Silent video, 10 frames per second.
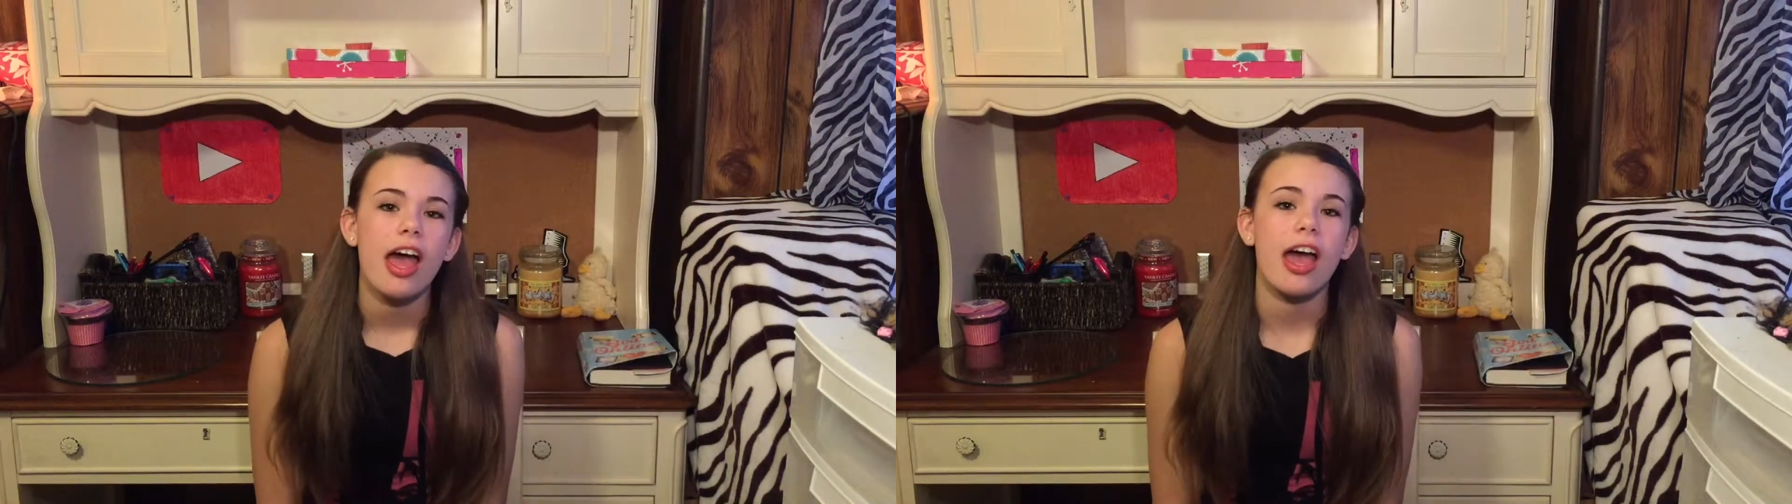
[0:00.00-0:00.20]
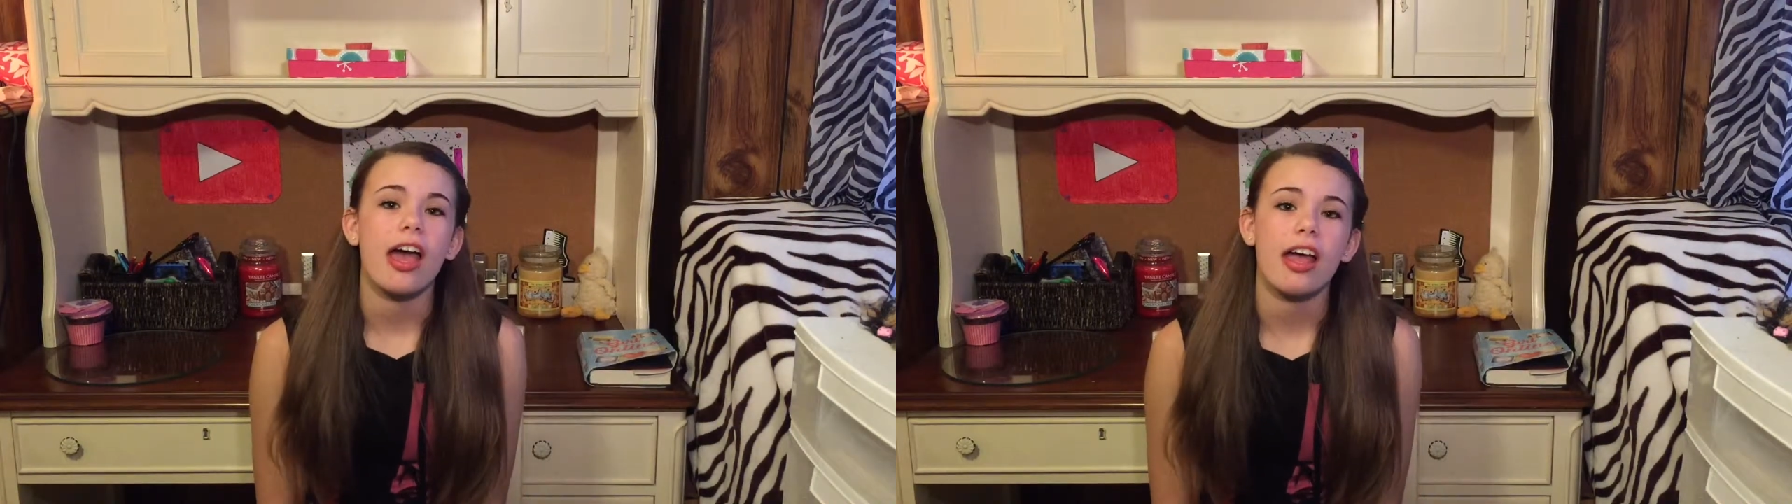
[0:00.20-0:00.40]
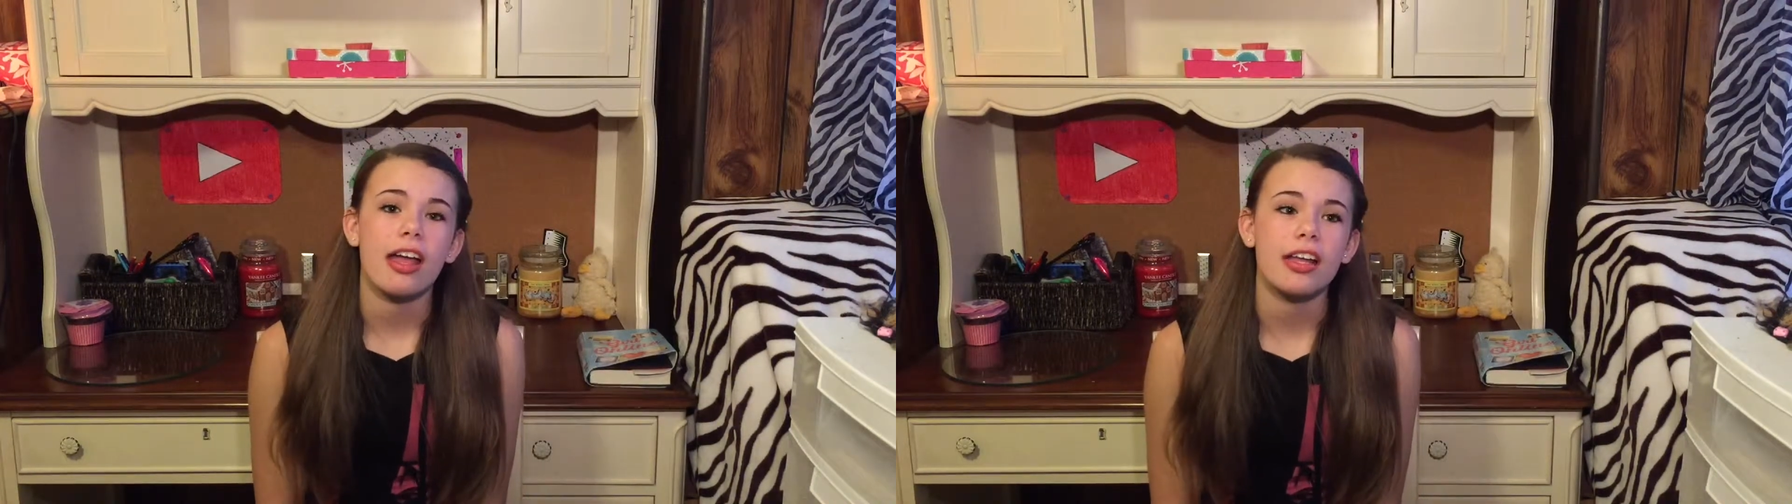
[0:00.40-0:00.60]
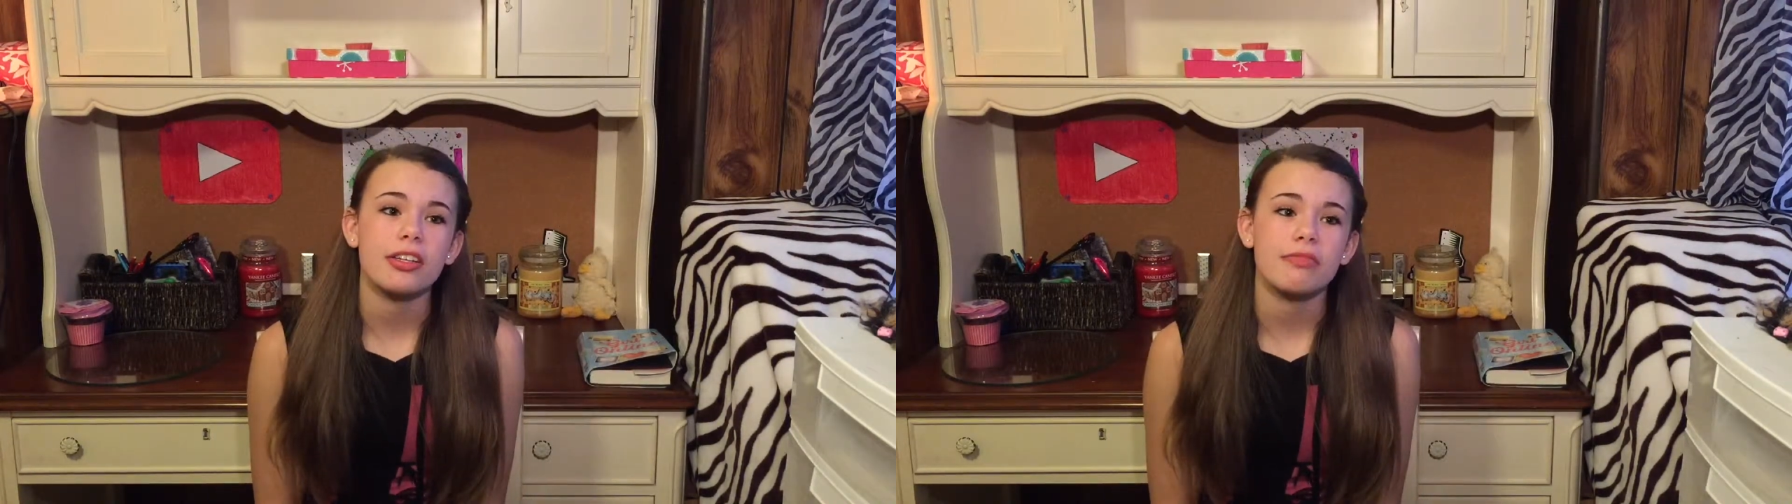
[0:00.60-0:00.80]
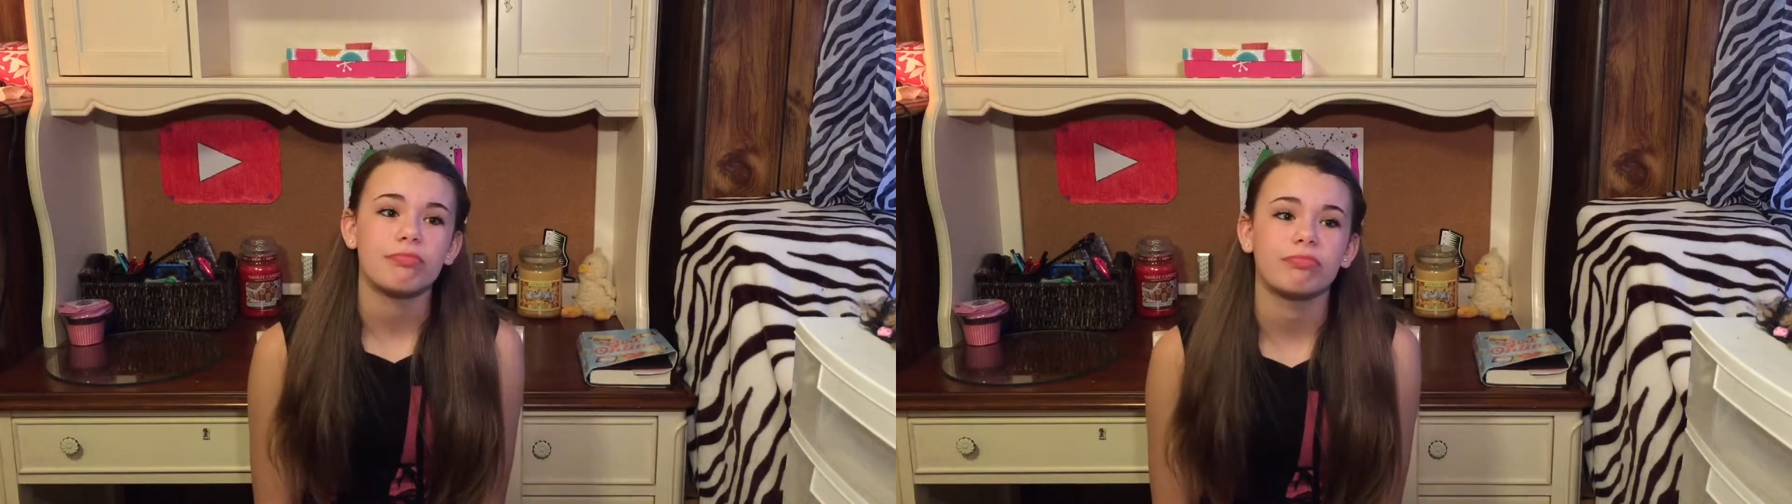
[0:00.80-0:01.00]

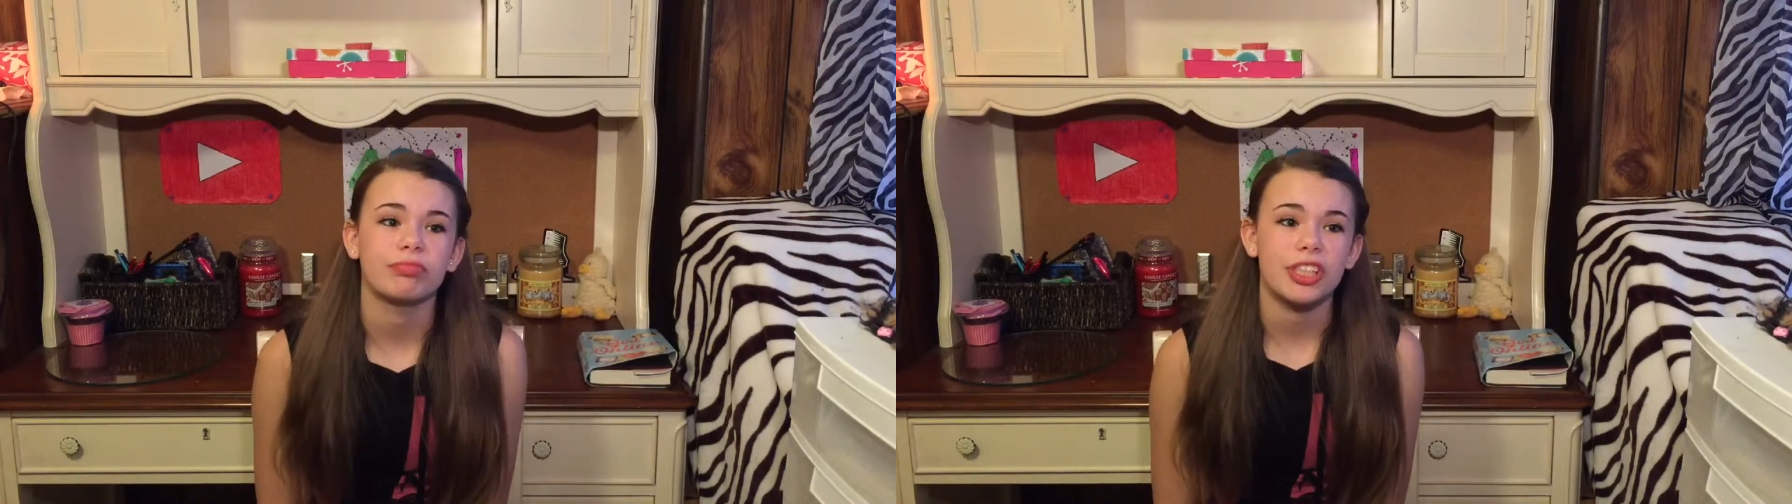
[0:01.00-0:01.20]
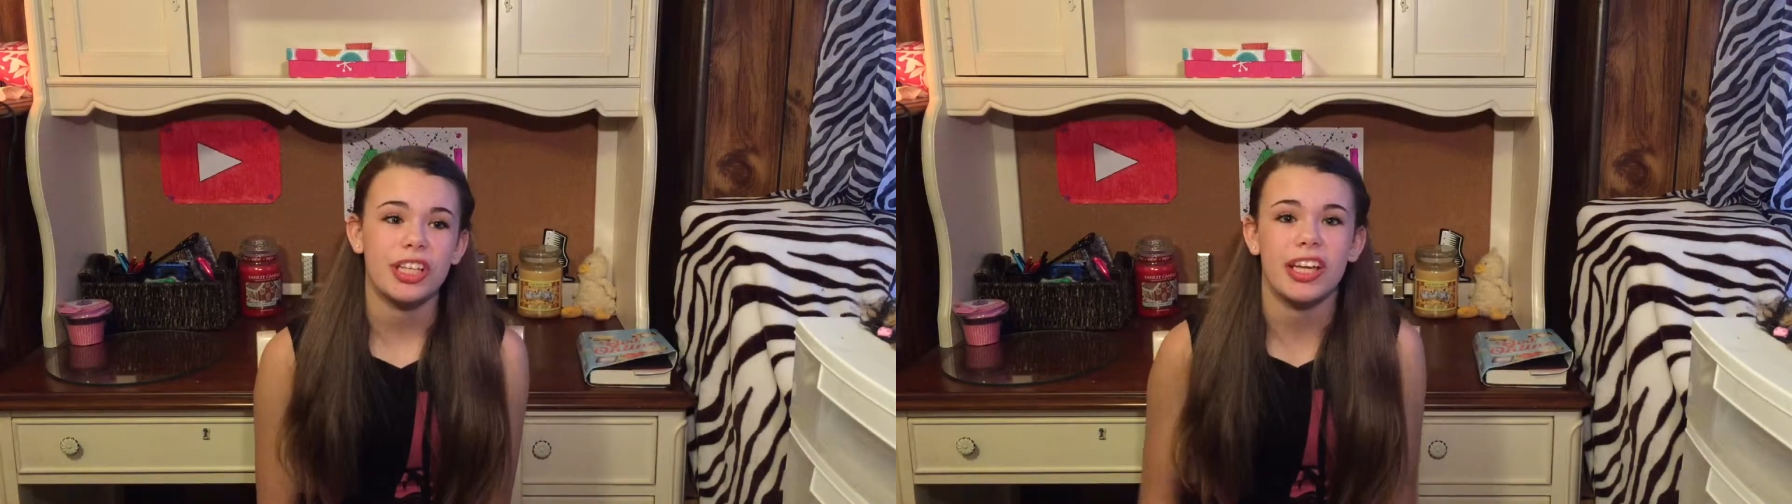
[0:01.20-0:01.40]
And she